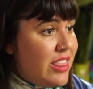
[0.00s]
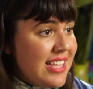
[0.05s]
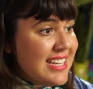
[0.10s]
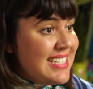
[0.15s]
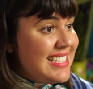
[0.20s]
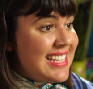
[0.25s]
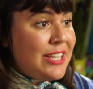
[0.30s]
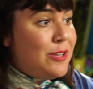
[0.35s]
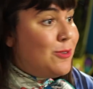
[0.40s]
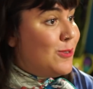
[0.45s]

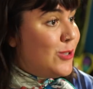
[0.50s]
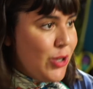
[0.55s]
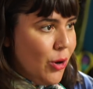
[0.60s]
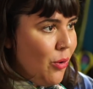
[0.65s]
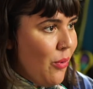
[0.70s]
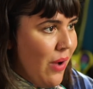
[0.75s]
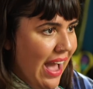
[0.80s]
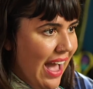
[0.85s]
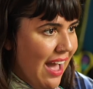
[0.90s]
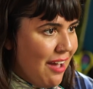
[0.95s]
things that you
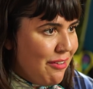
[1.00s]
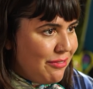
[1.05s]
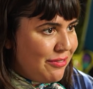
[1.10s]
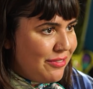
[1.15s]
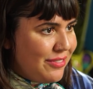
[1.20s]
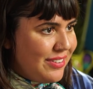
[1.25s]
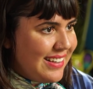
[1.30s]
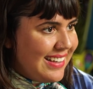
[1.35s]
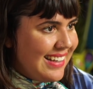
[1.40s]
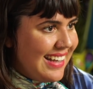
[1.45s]
don't have.
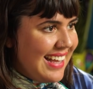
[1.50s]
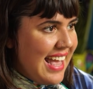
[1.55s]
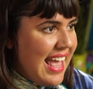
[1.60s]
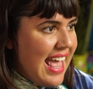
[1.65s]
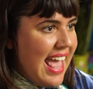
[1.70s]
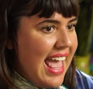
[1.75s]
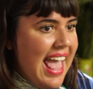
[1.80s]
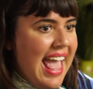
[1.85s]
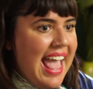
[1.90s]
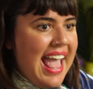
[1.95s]

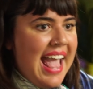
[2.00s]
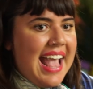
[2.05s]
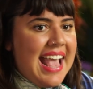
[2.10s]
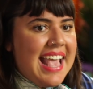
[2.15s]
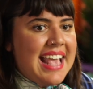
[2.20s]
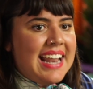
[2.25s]
Absolutely.